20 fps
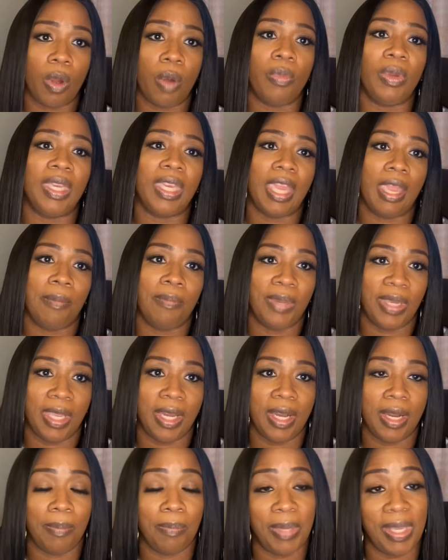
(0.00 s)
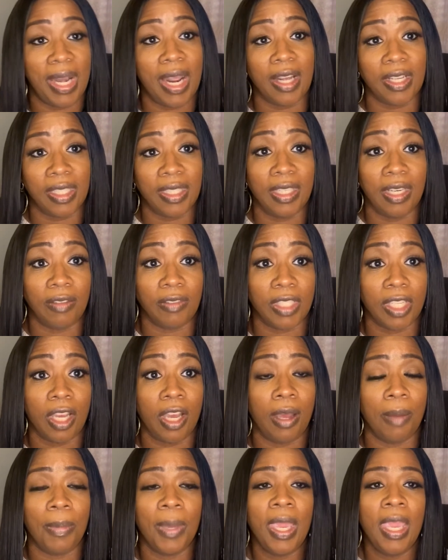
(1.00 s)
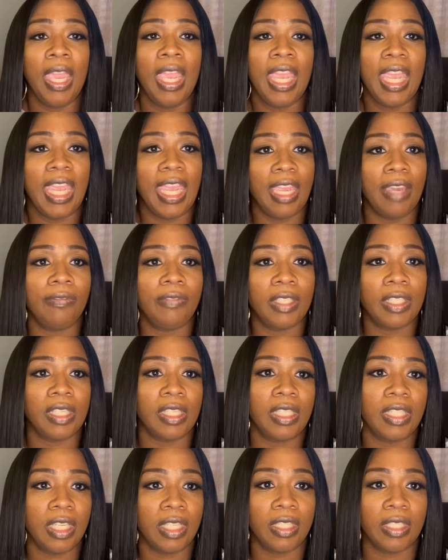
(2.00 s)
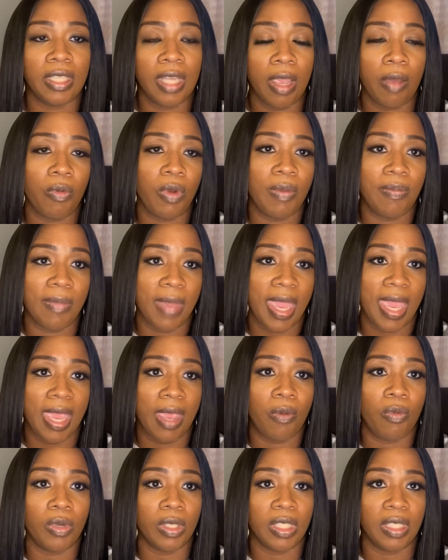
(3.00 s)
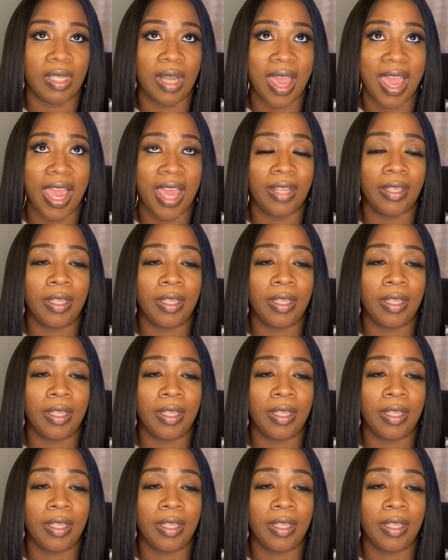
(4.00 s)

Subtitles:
We can't beat ourselves up if the decision that we made was not